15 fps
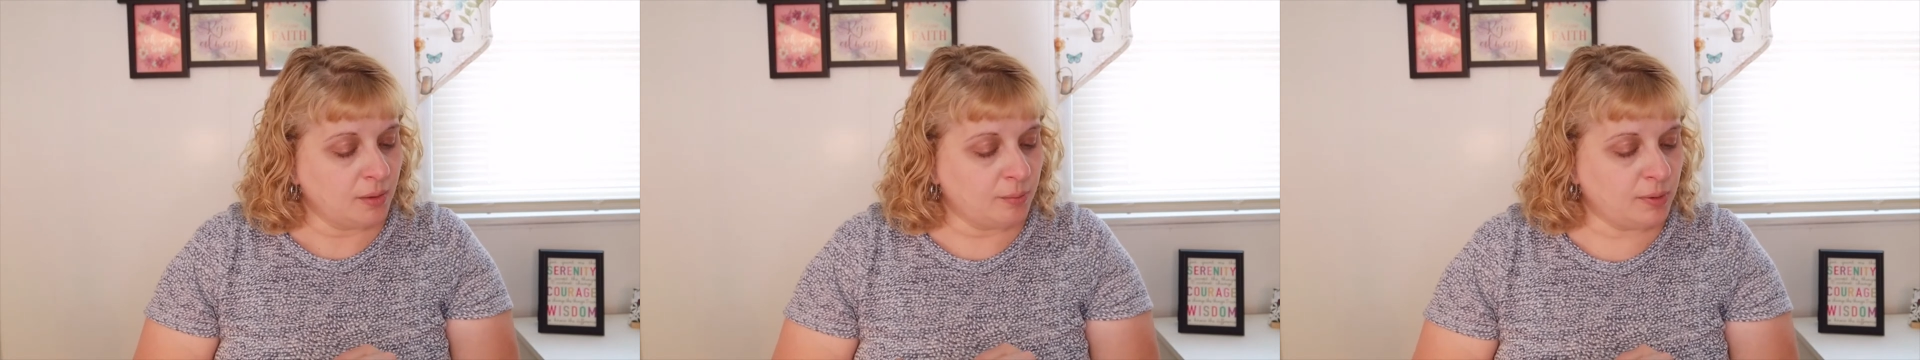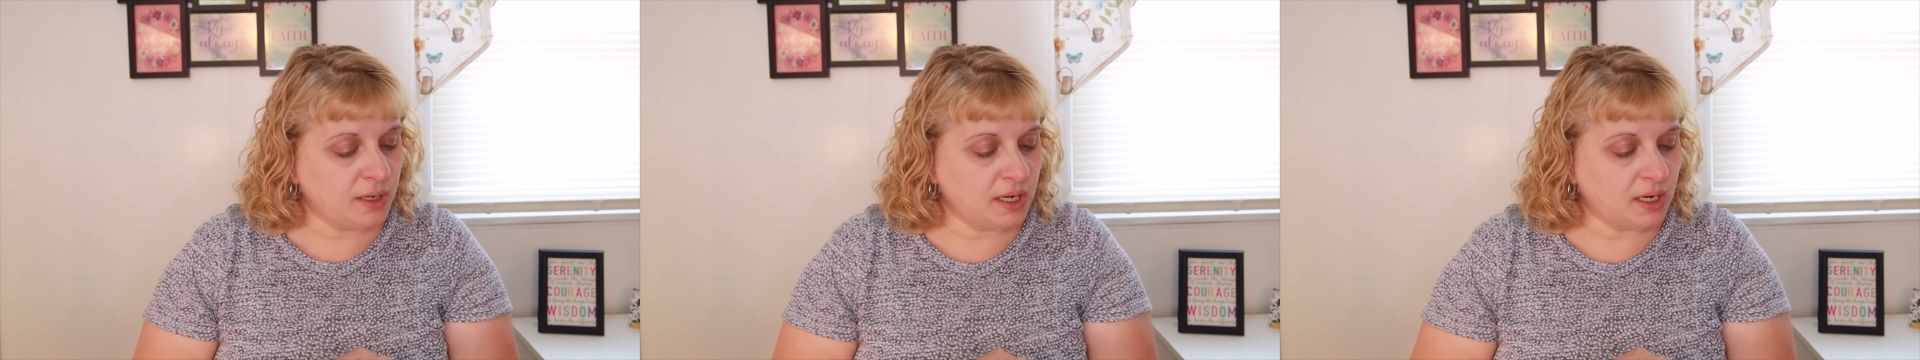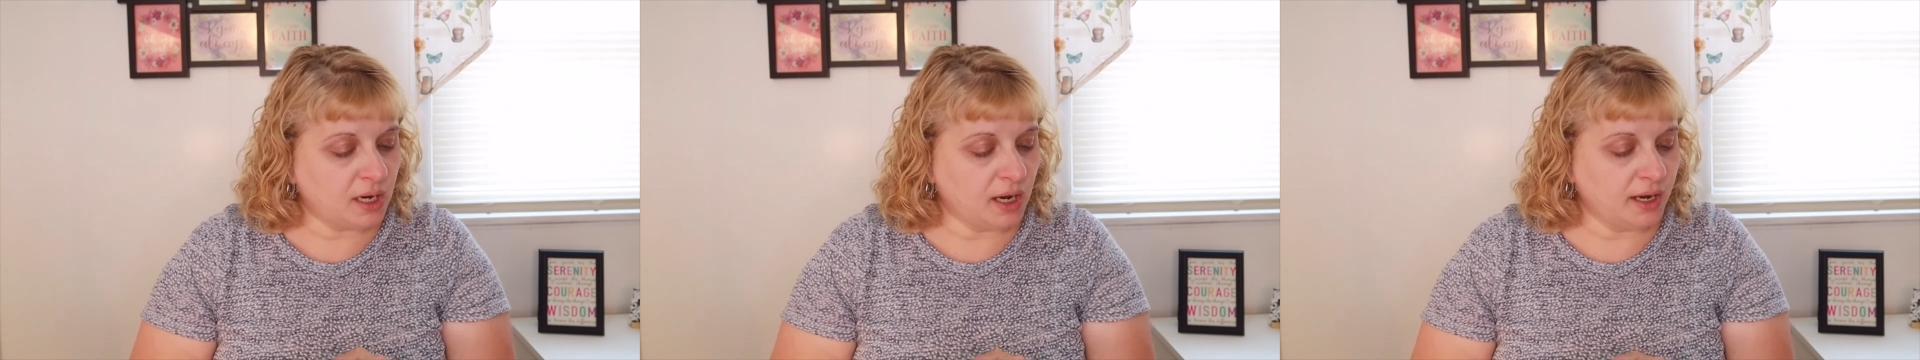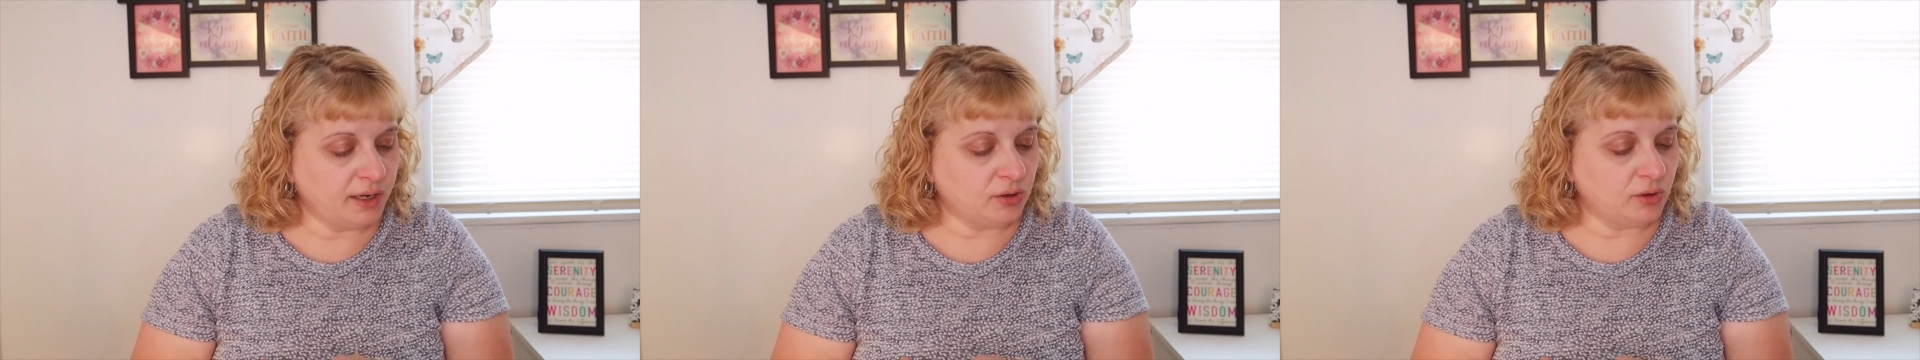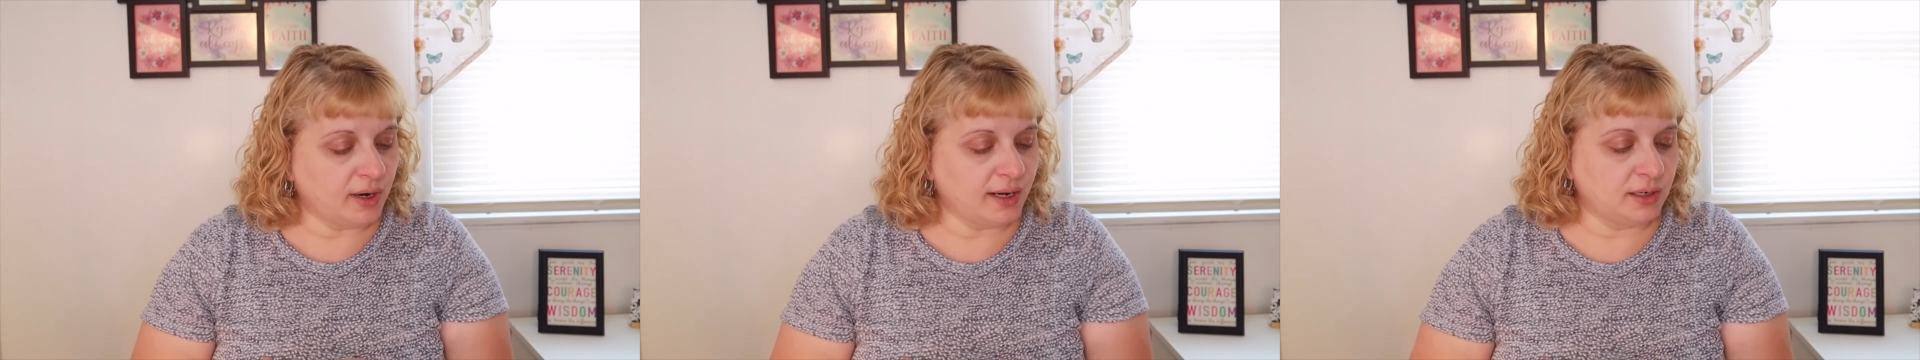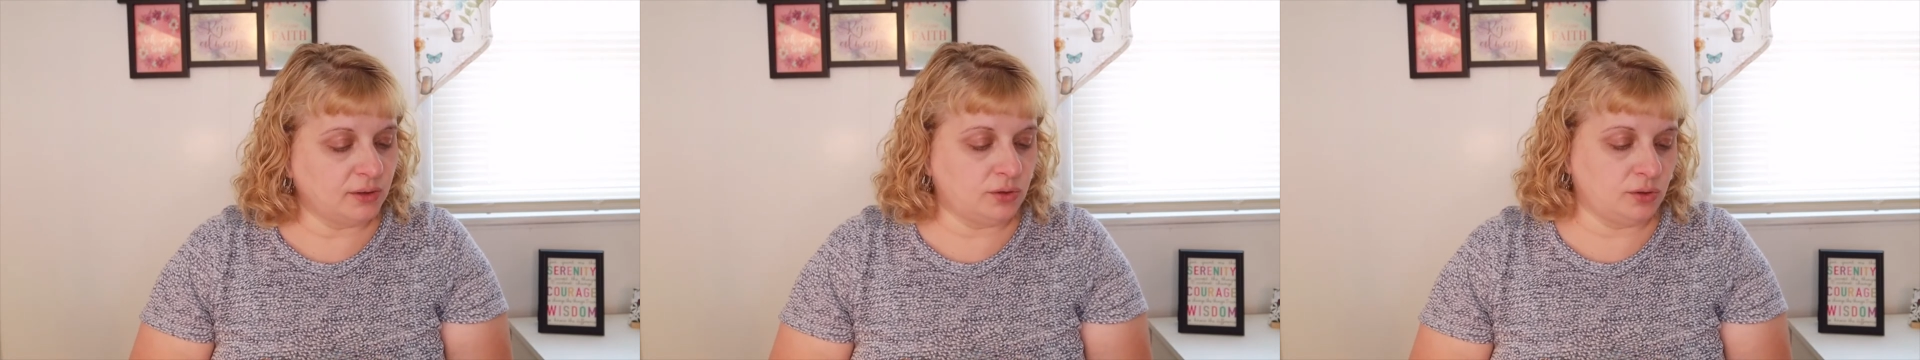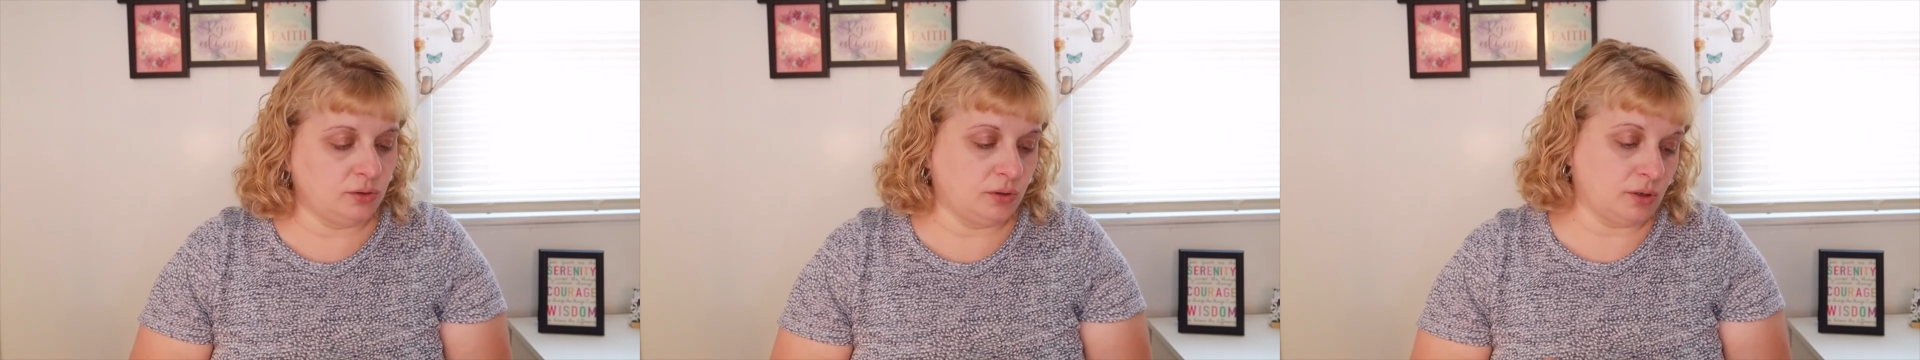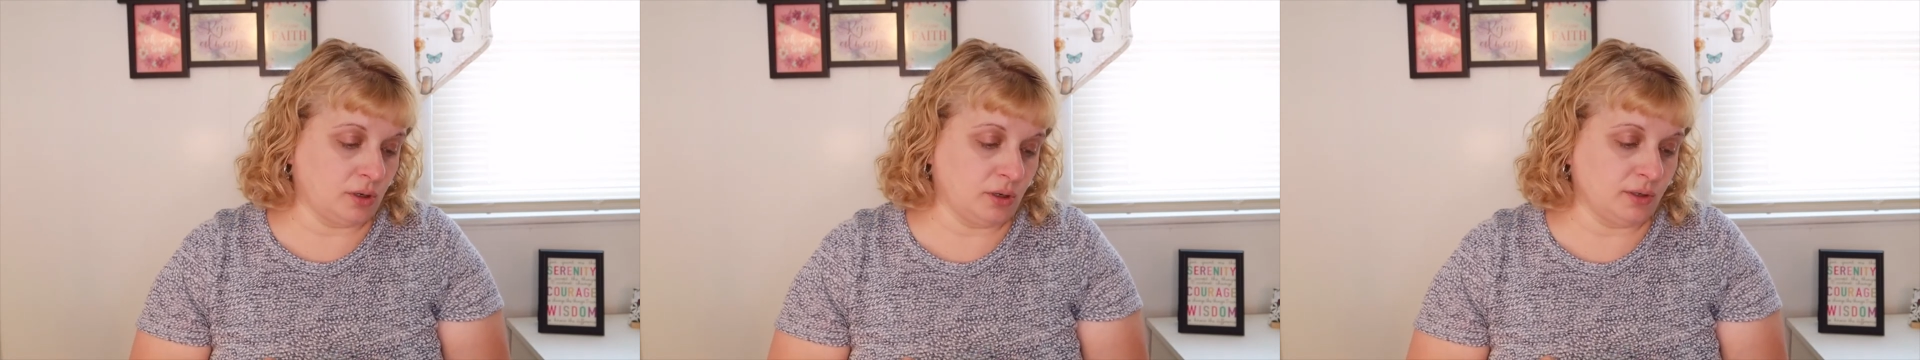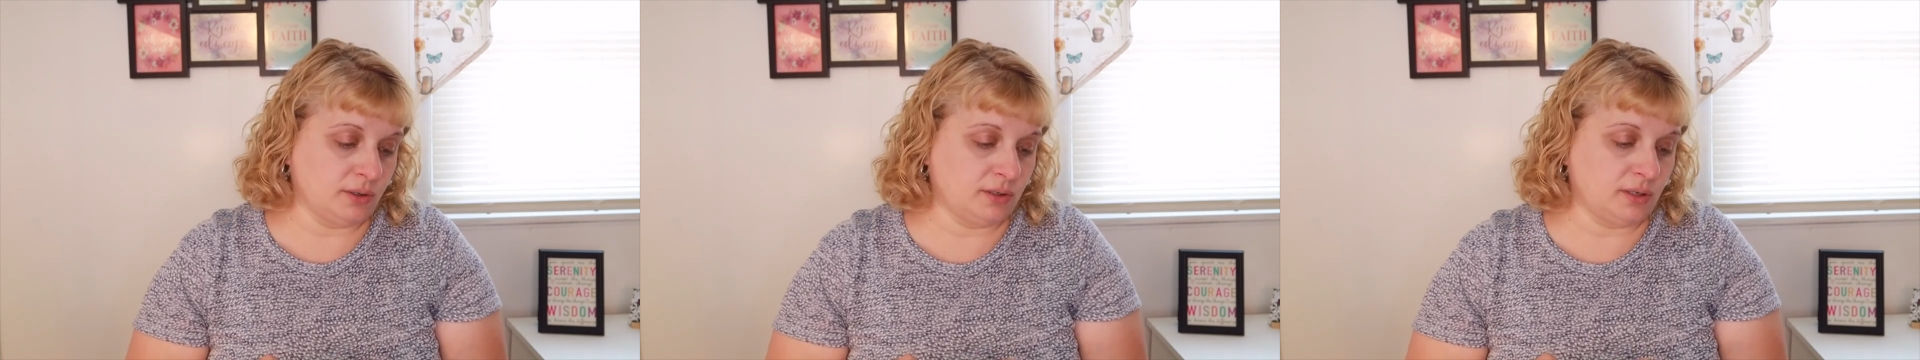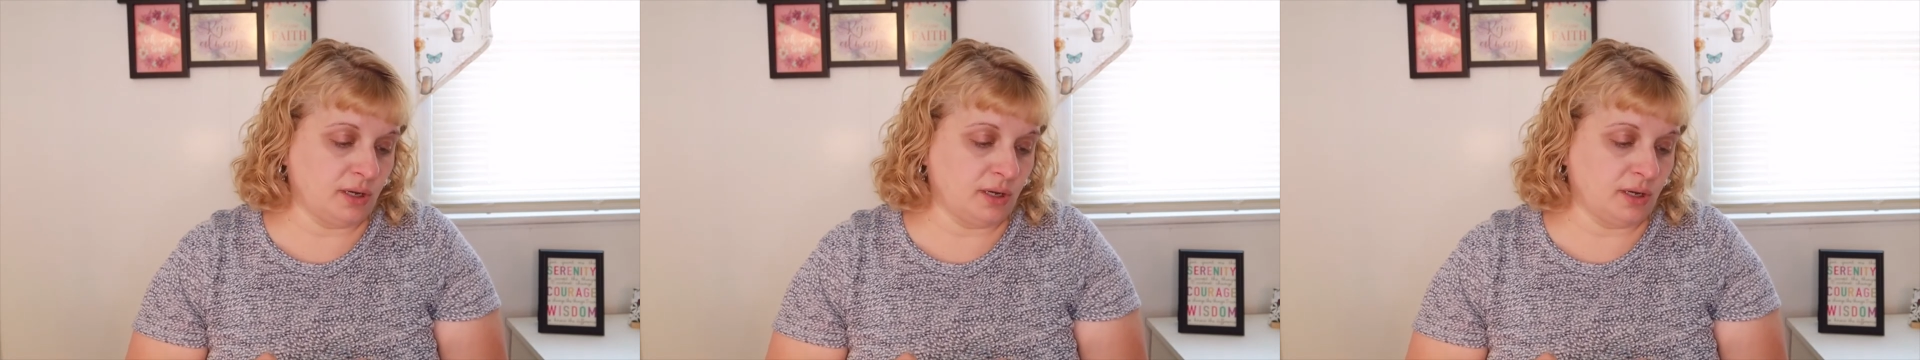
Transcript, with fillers: Be Kind gratitude cards.